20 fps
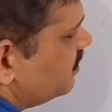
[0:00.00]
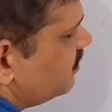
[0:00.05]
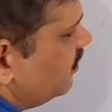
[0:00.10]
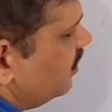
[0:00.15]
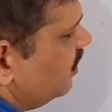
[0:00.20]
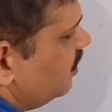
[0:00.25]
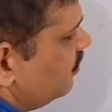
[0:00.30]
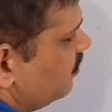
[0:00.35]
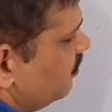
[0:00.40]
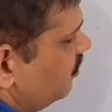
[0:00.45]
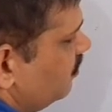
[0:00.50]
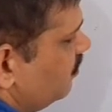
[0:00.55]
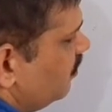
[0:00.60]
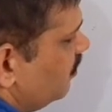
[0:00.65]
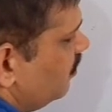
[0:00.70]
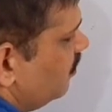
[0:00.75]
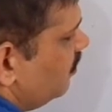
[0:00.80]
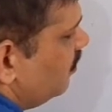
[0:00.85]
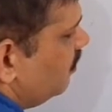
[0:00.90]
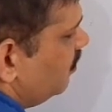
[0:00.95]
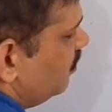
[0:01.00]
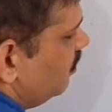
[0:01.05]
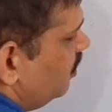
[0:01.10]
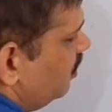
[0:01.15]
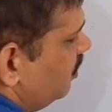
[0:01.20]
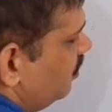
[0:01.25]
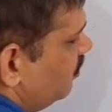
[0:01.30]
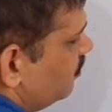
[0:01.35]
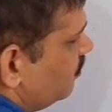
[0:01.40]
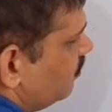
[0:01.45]
x by 2
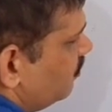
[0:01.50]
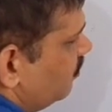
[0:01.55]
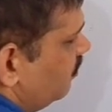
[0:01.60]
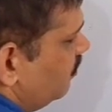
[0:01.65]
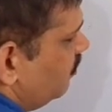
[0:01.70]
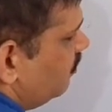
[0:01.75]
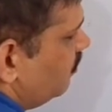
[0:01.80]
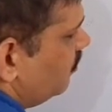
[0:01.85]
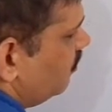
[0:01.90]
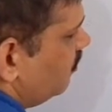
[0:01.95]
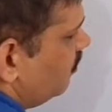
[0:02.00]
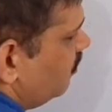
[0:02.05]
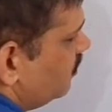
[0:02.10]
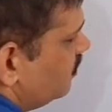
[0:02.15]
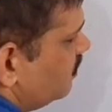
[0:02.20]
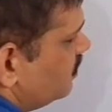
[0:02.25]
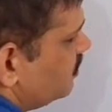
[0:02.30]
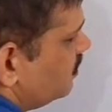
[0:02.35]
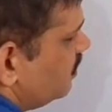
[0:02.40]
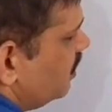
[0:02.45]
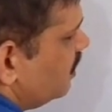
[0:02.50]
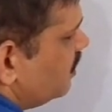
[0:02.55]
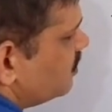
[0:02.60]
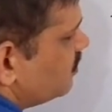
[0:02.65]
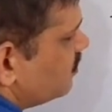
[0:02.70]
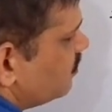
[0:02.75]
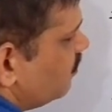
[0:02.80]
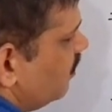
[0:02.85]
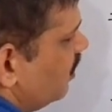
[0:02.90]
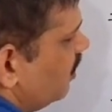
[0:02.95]
into
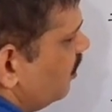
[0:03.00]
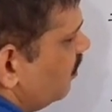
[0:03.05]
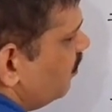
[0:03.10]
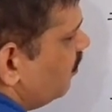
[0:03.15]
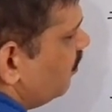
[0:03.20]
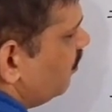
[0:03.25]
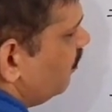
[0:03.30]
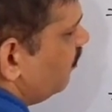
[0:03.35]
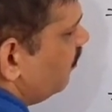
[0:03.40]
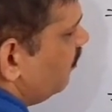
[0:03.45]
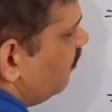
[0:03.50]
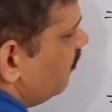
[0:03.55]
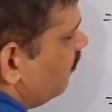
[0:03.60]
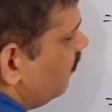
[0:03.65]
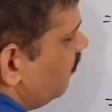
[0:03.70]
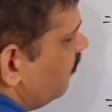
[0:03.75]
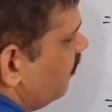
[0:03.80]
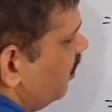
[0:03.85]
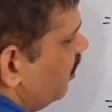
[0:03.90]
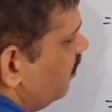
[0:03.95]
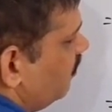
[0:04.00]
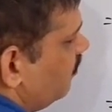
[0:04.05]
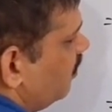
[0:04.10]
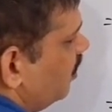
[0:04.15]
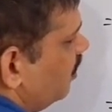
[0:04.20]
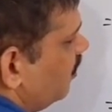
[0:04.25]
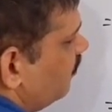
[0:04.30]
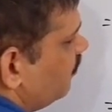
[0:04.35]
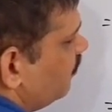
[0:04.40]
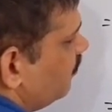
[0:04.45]
sec square of pi
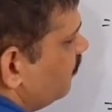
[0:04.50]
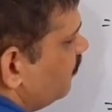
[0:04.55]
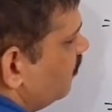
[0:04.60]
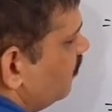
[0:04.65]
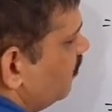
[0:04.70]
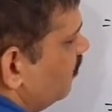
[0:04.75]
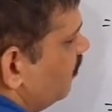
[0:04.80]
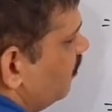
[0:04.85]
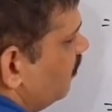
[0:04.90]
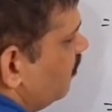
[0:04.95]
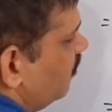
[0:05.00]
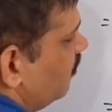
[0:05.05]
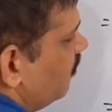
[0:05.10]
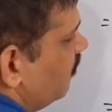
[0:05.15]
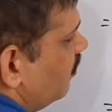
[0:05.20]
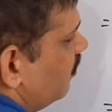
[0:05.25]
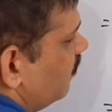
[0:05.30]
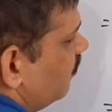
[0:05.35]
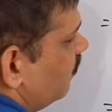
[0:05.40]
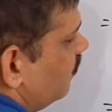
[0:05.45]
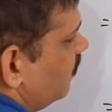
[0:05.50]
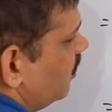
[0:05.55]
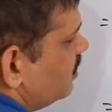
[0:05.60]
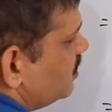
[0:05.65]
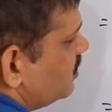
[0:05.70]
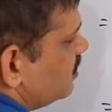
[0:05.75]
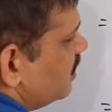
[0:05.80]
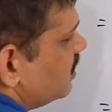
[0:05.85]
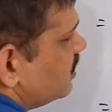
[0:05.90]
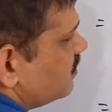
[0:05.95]
by 4
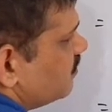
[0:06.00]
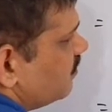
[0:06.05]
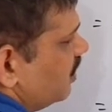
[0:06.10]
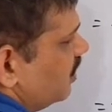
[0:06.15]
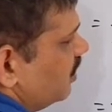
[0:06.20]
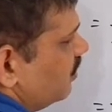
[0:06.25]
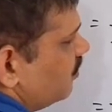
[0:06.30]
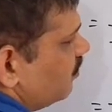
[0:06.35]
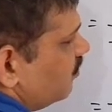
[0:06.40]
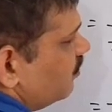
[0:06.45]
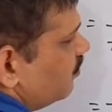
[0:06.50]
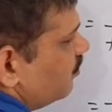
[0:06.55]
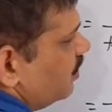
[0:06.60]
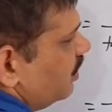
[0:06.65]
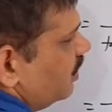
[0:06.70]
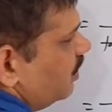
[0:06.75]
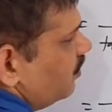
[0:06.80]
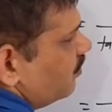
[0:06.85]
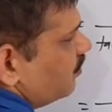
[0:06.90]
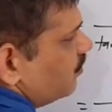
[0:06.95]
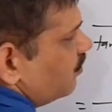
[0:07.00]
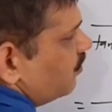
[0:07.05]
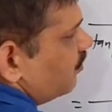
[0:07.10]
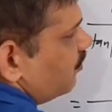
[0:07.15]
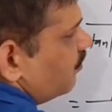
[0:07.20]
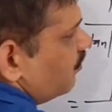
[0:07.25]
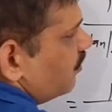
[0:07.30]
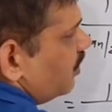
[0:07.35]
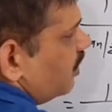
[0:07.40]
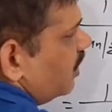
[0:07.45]
plus x by 2 into
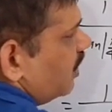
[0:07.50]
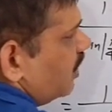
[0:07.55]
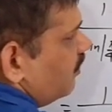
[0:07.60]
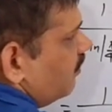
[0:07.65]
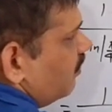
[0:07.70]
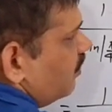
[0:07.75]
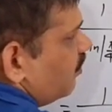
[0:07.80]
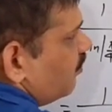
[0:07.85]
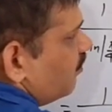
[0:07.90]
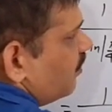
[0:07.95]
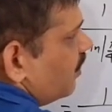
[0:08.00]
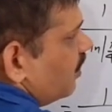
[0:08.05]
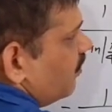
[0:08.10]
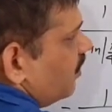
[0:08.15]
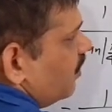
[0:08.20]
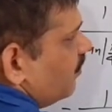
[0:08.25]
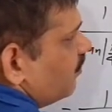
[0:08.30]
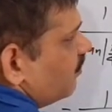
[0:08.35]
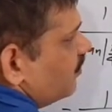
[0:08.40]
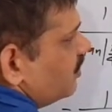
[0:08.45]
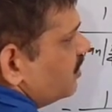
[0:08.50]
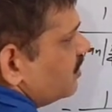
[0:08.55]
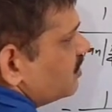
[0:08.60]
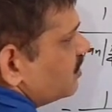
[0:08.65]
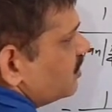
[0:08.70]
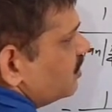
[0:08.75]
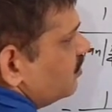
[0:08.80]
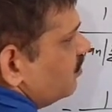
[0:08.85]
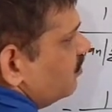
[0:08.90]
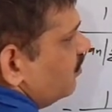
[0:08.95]
the derivative of pi by 4
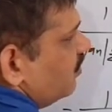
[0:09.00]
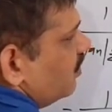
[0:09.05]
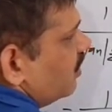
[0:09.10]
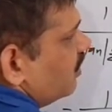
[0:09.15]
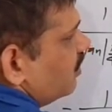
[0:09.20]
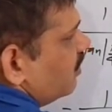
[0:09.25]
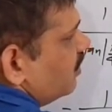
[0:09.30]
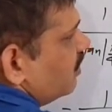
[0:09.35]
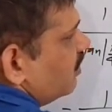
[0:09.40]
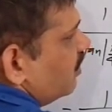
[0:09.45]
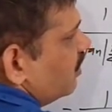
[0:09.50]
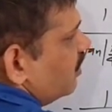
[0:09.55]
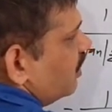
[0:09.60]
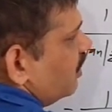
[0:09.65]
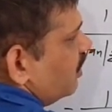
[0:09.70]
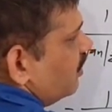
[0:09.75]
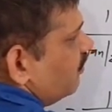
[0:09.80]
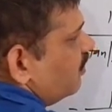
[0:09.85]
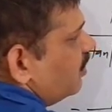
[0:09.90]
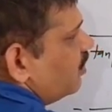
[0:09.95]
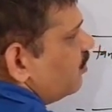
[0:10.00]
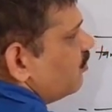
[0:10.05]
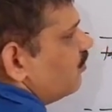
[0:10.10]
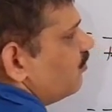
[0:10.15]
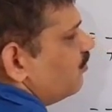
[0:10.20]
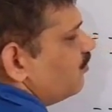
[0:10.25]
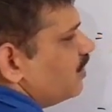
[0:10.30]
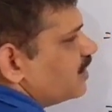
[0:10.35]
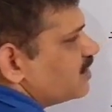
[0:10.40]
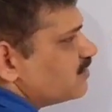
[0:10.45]
is 0 and the derivative
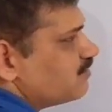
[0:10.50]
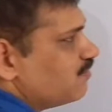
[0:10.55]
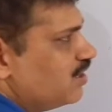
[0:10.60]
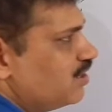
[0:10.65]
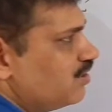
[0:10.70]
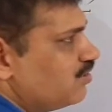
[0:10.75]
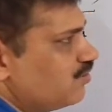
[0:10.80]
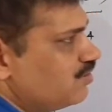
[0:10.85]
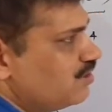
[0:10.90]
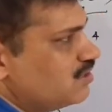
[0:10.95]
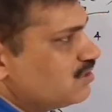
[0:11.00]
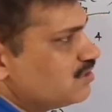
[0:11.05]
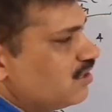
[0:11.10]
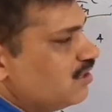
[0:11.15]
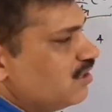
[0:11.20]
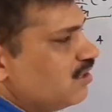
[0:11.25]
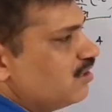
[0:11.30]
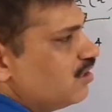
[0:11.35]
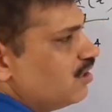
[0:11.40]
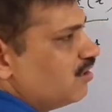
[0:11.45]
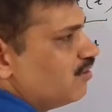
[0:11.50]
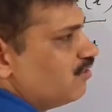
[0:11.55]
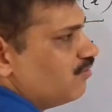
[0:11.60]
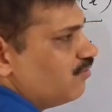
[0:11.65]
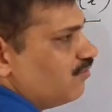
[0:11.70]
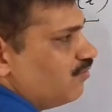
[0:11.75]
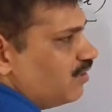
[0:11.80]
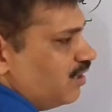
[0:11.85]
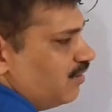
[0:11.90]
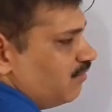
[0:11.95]
of x by 2 is
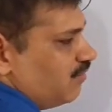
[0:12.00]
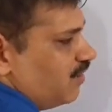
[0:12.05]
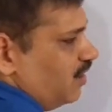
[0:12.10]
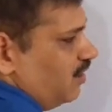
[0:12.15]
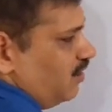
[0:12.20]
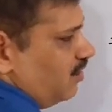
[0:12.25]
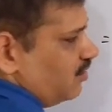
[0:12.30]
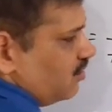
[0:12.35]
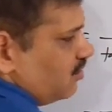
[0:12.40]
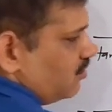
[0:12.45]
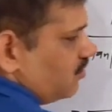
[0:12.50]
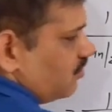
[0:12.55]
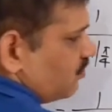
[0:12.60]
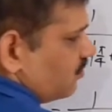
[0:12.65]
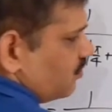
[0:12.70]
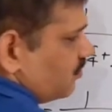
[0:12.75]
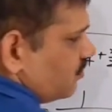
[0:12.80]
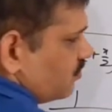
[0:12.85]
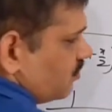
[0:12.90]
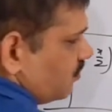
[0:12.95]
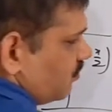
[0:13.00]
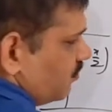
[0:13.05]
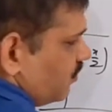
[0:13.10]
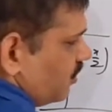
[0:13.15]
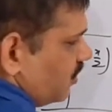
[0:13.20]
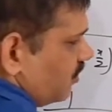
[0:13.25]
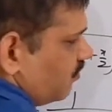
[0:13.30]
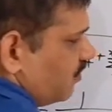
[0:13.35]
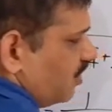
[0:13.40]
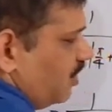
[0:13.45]
1 by 2. So
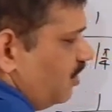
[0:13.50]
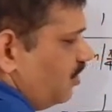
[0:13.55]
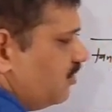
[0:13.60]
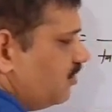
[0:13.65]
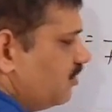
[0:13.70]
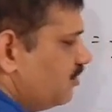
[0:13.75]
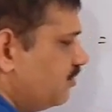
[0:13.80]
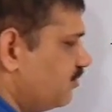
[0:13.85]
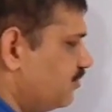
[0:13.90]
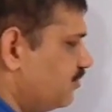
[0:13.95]
1 by 2.